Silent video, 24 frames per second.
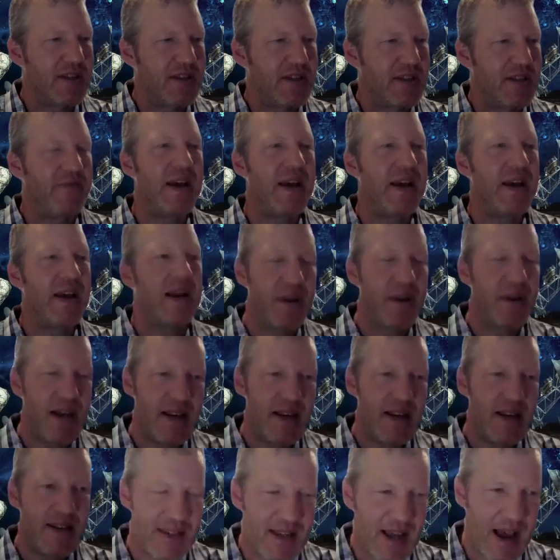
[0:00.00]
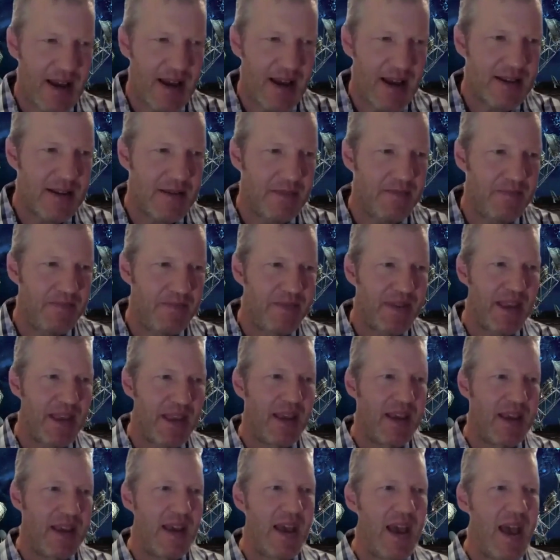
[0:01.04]
develop a site
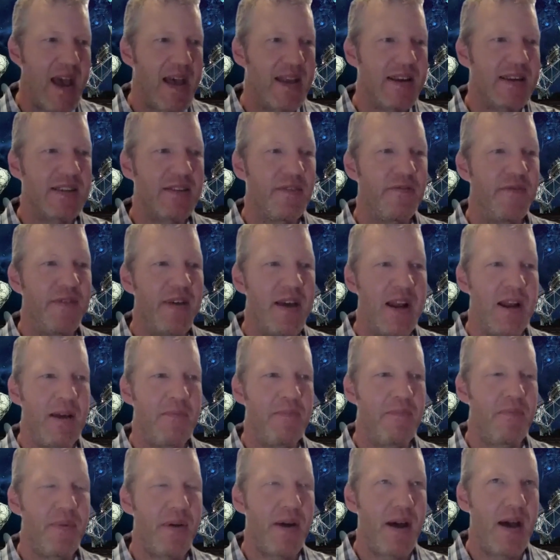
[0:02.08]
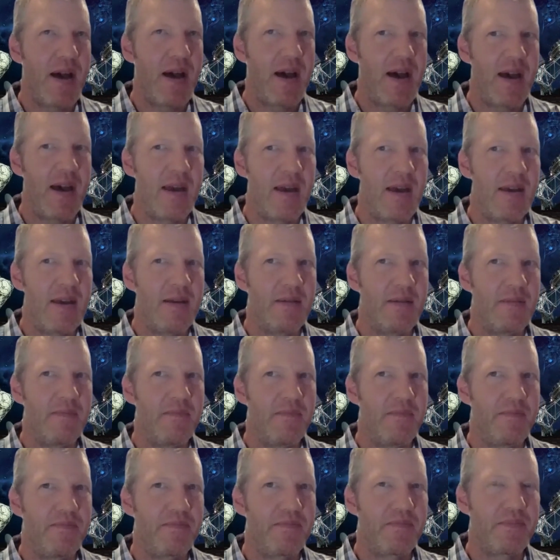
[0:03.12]
and develop a
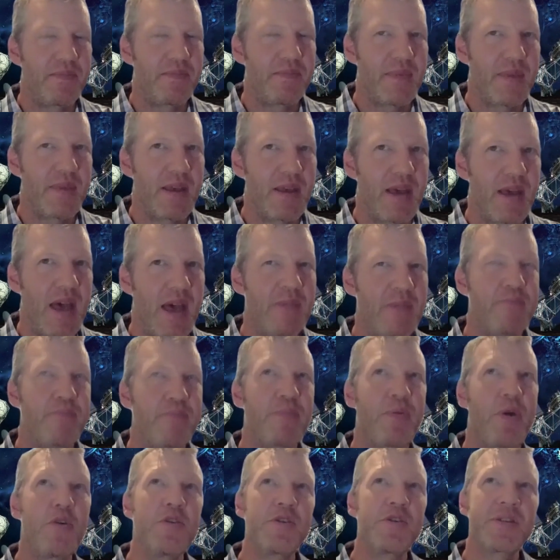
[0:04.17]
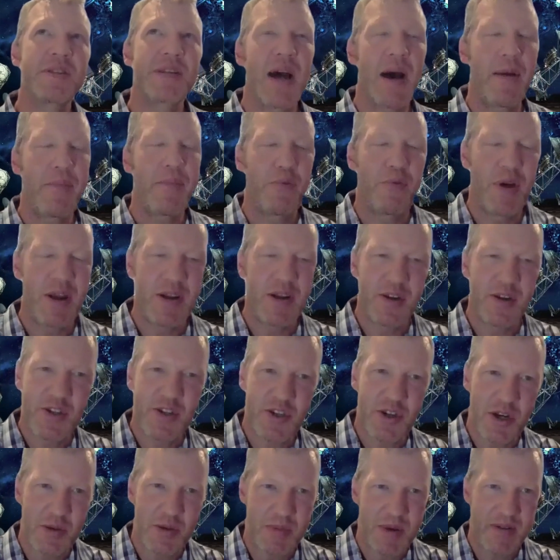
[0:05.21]
prototype radio
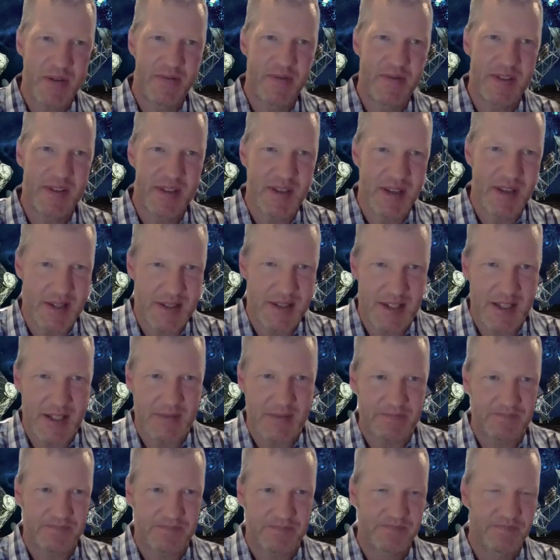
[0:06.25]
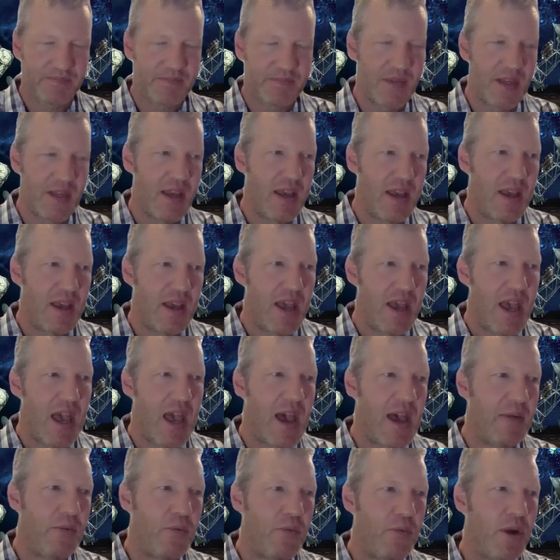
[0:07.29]
astronomy facility.
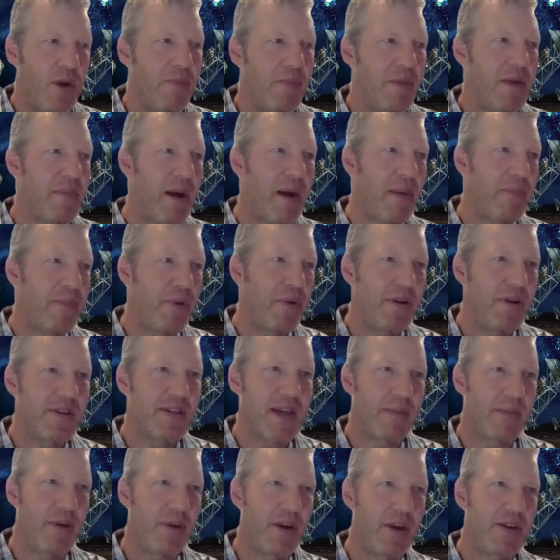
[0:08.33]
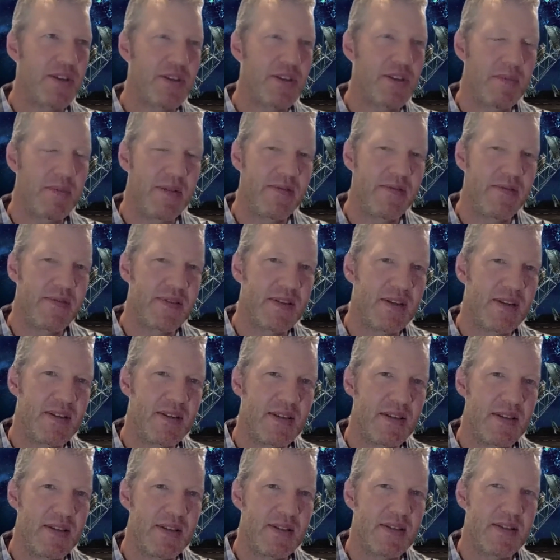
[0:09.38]
And what I mean by prototype radio astronomy
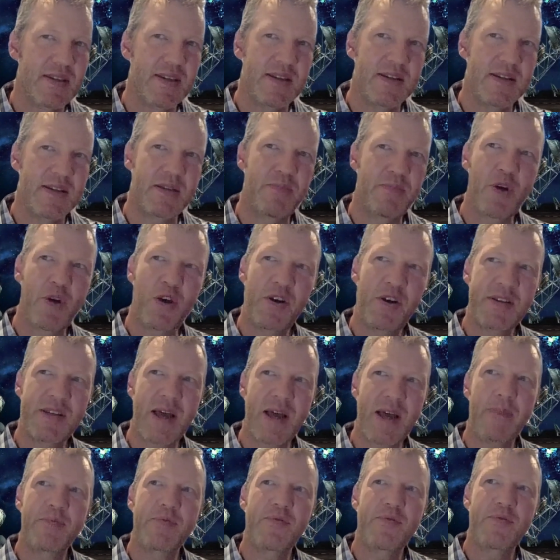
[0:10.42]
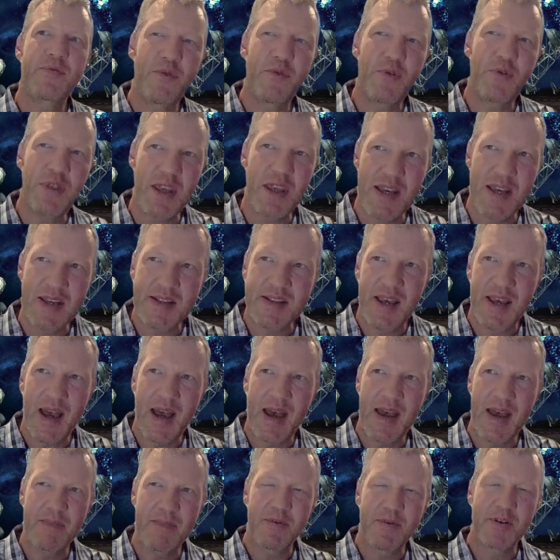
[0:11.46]
facility is a prototype for the
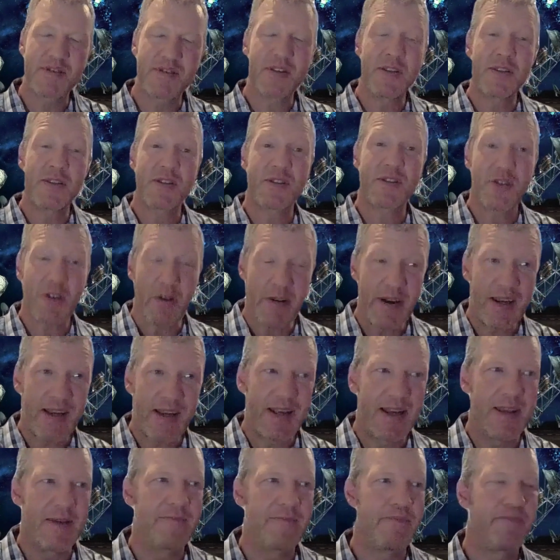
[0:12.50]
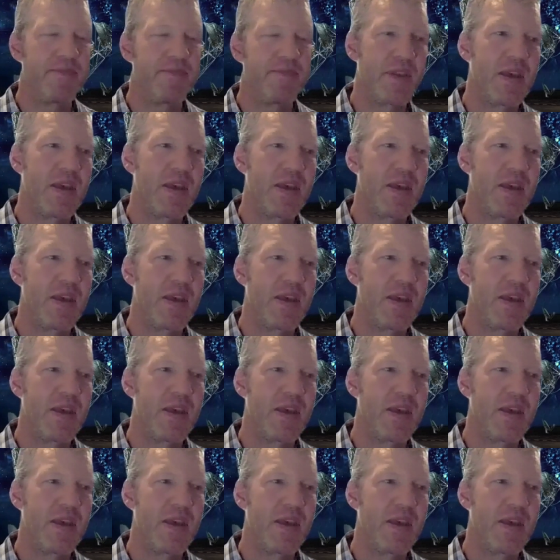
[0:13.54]
SKA, because historically,